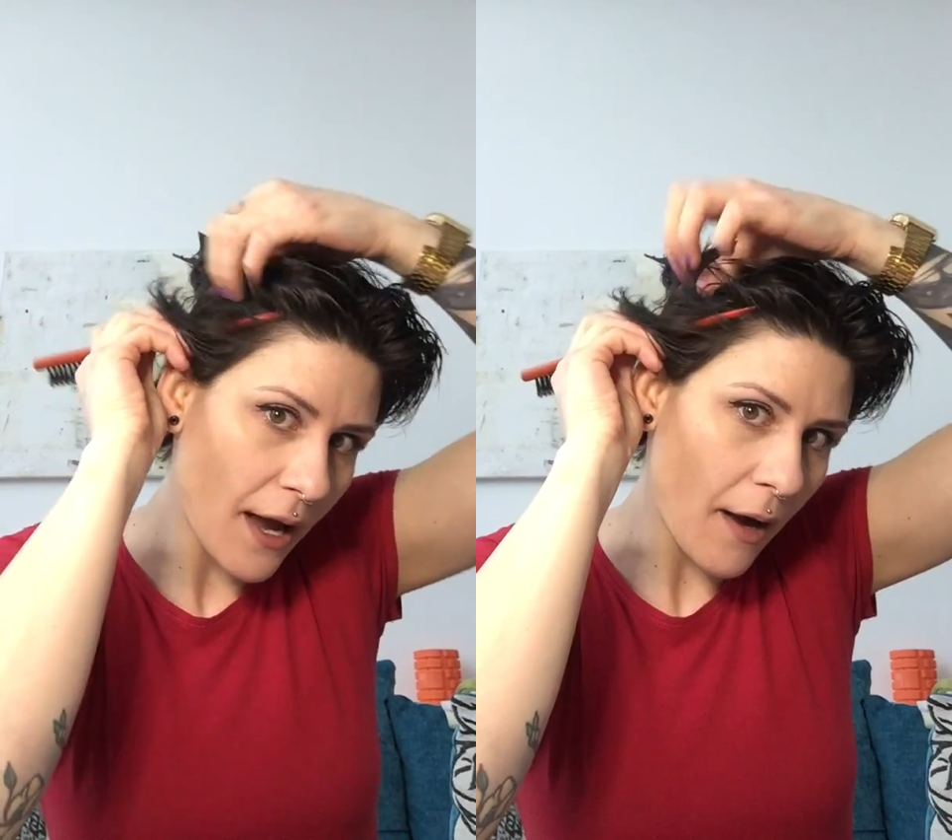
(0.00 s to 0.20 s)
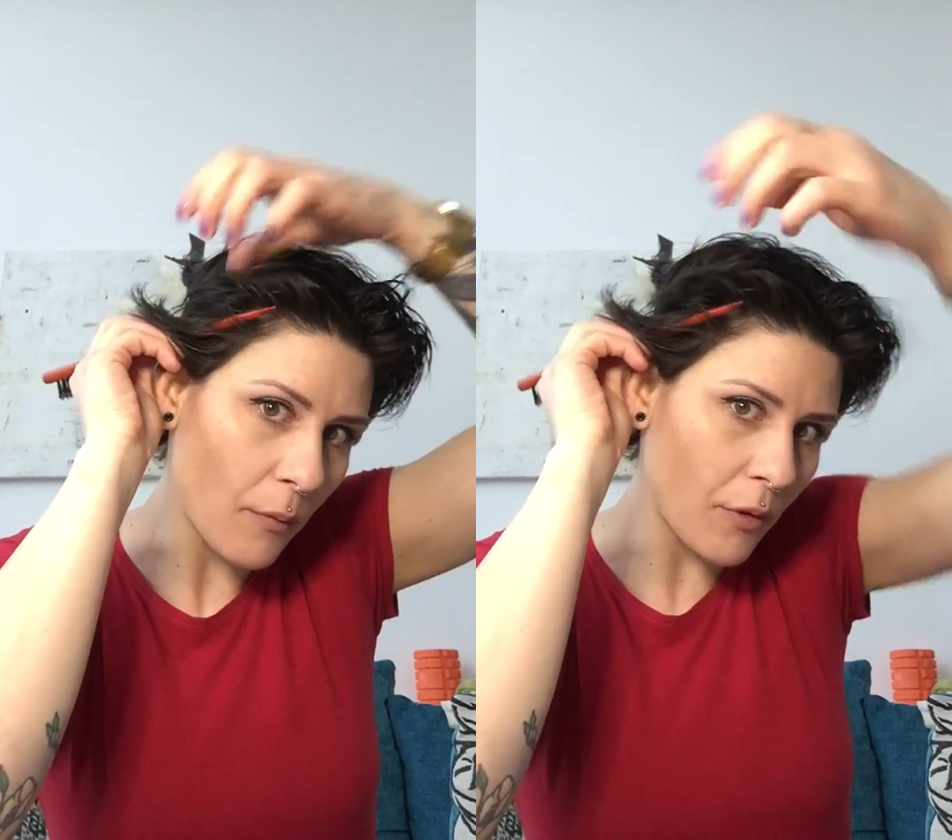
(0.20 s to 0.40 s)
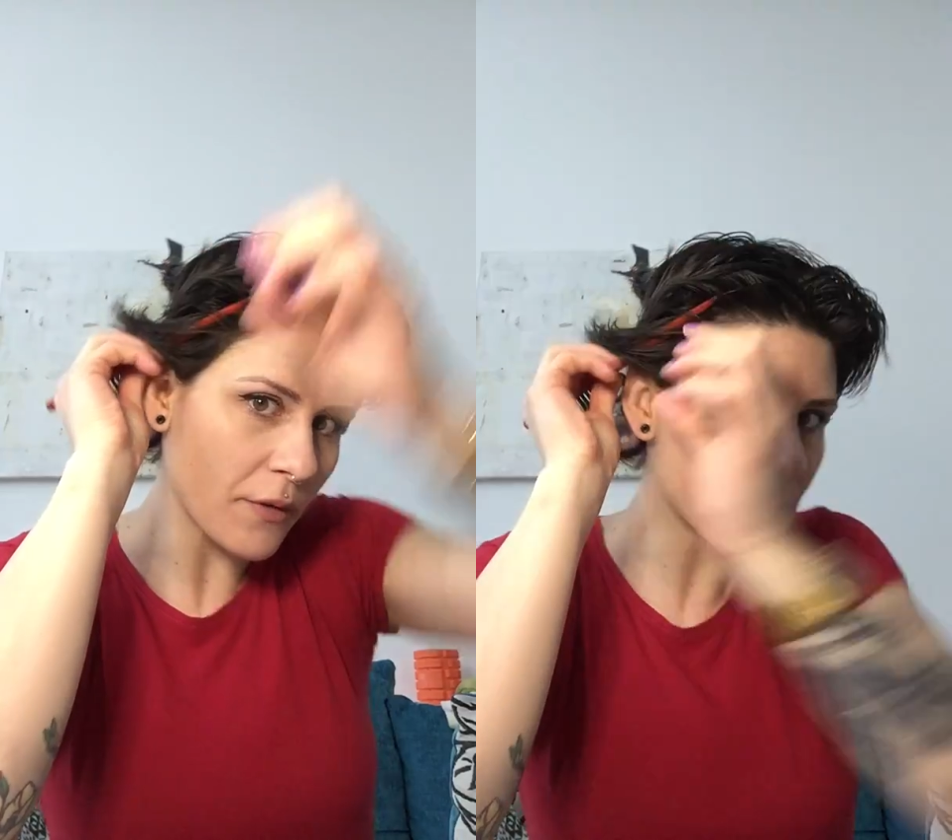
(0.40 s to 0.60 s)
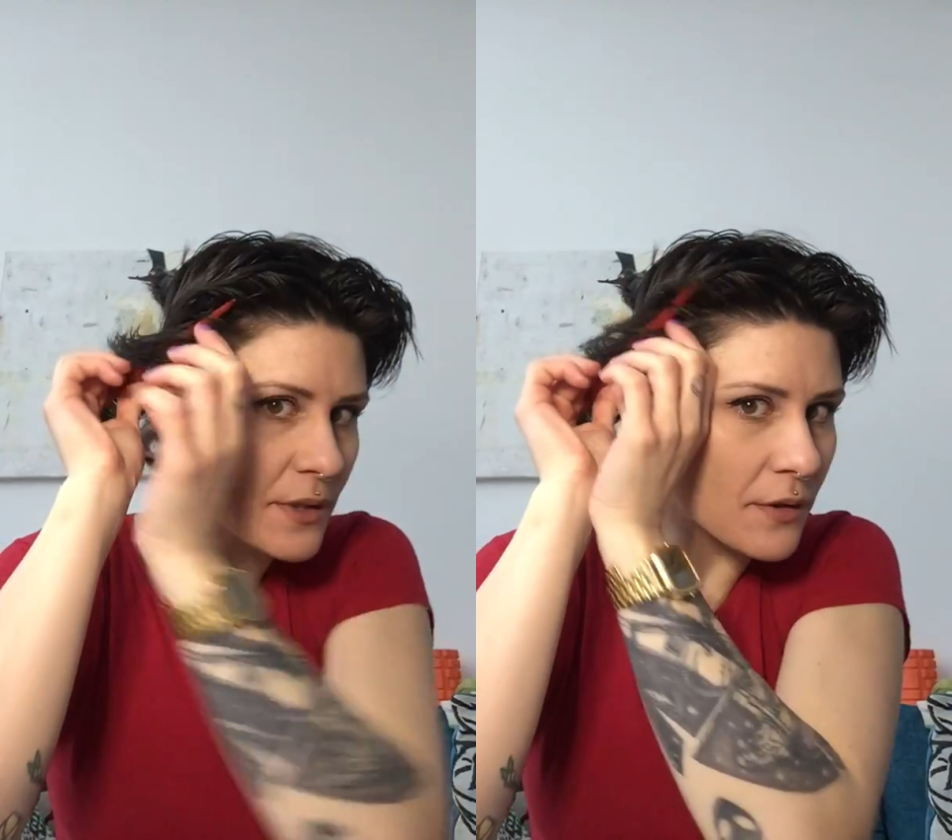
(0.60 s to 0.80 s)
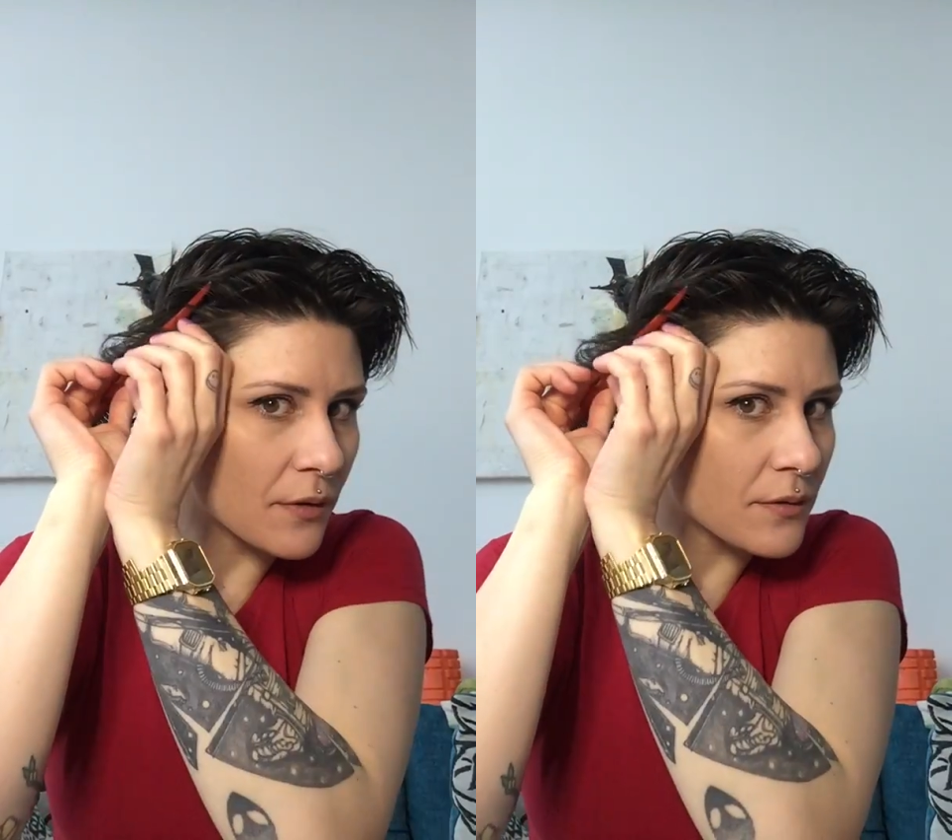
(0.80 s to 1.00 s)
I want them to
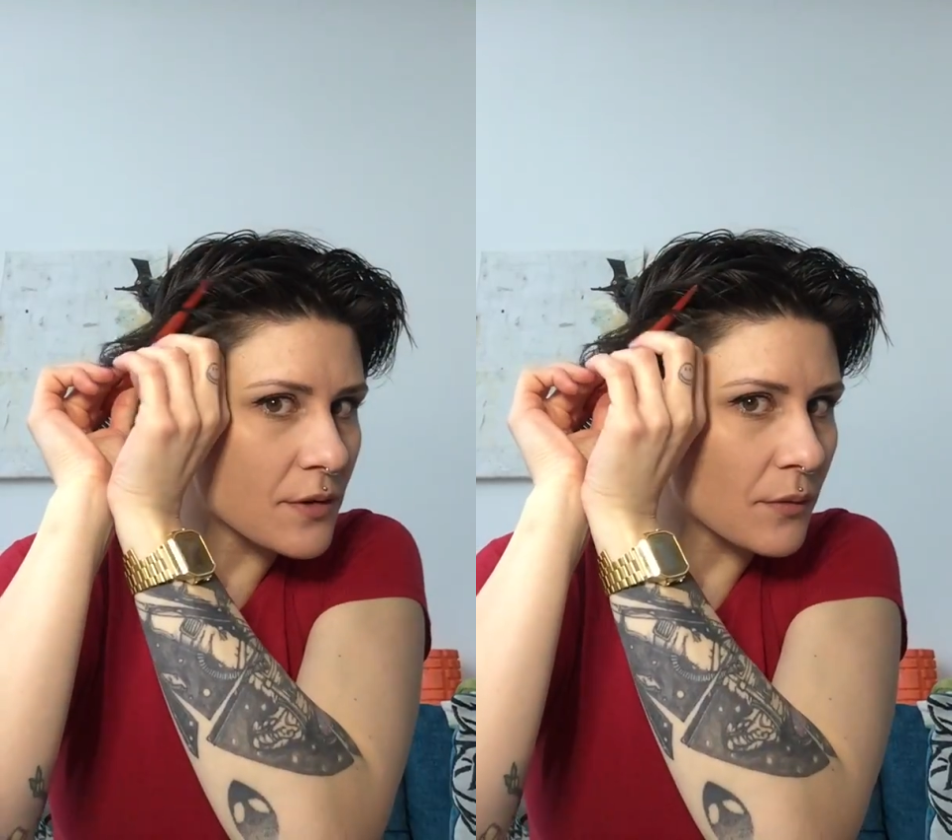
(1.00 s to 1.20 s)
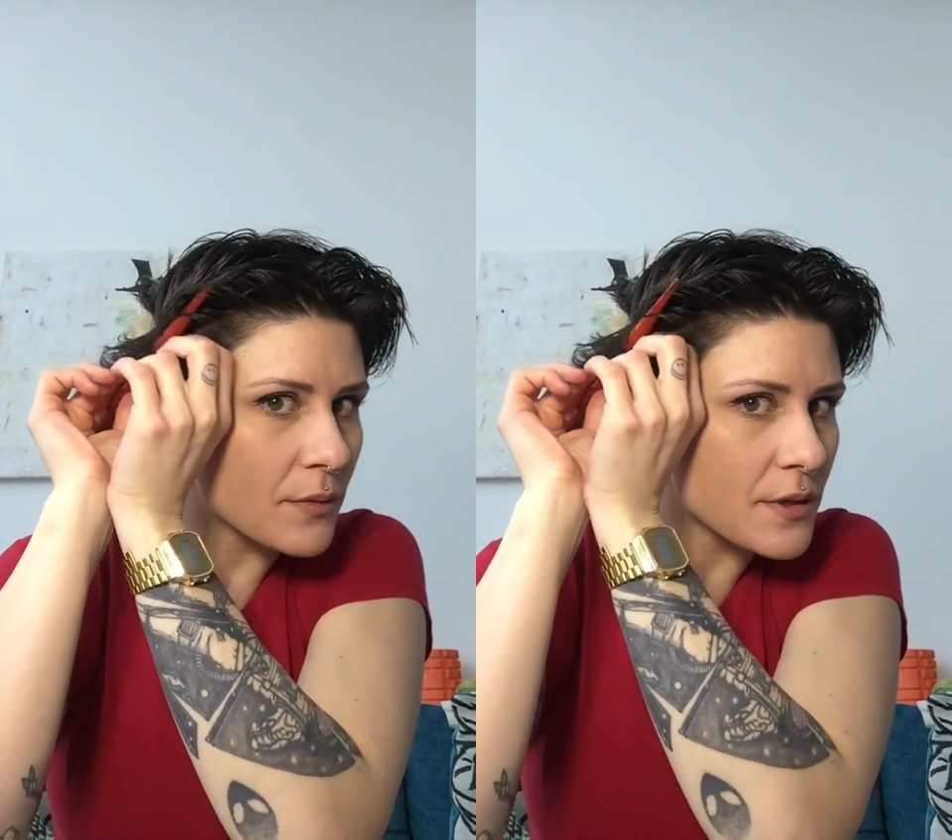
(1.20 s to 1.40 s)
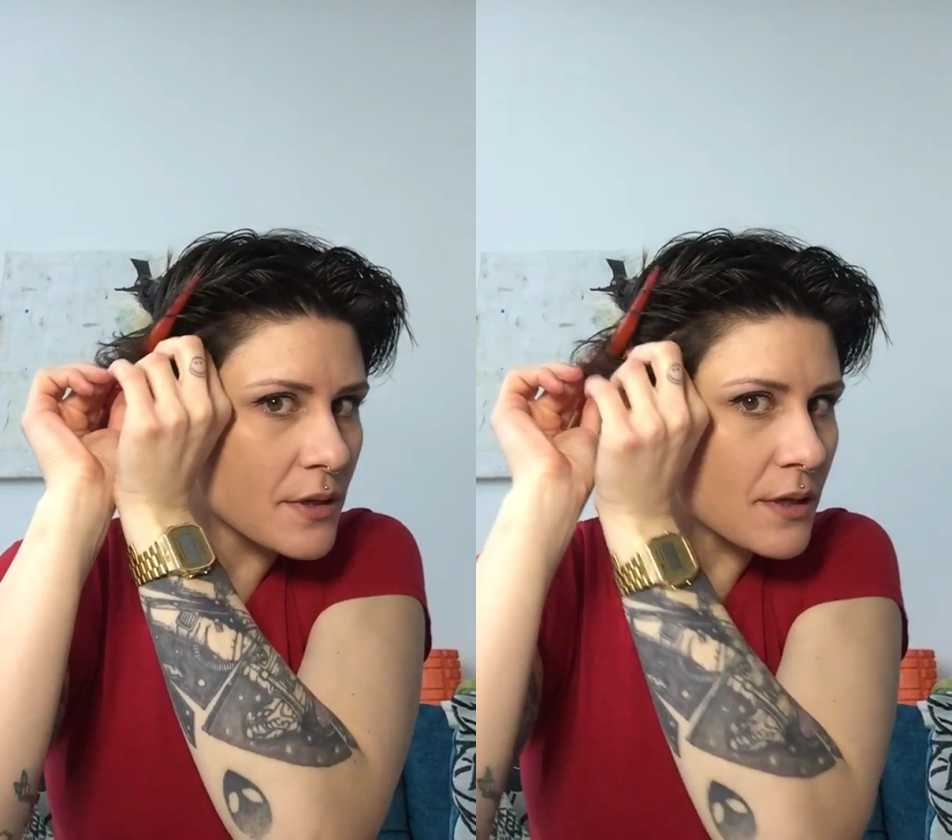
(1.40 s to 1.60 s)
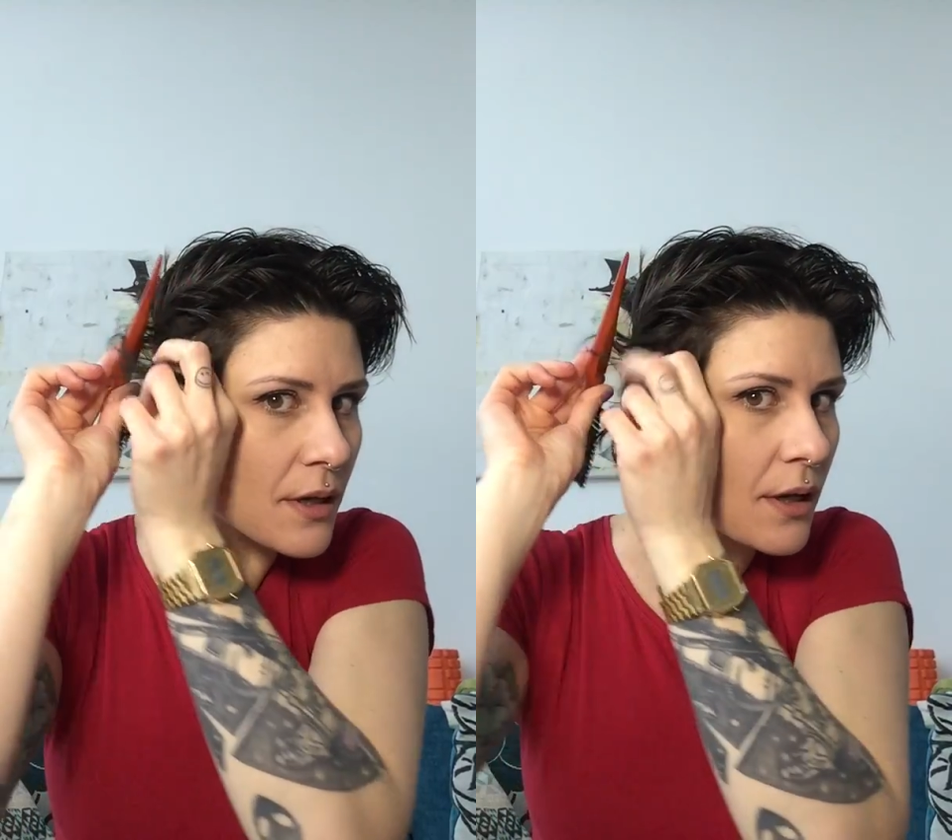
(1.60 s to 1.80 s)
go towards,